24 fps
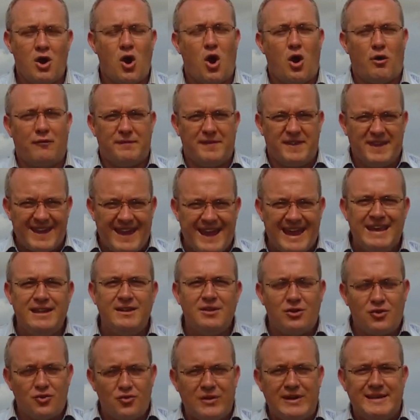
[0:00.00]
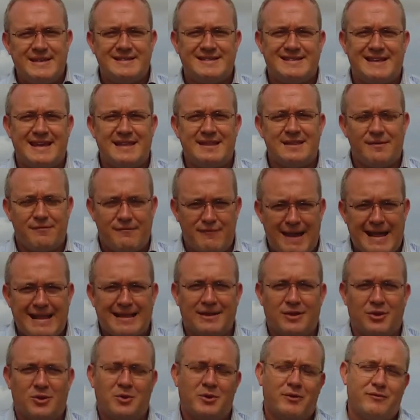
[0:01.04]
of the increase in the
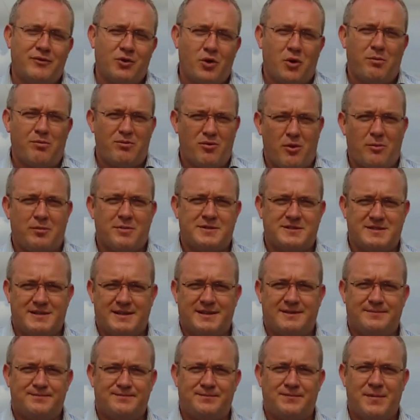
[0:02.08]
value of your property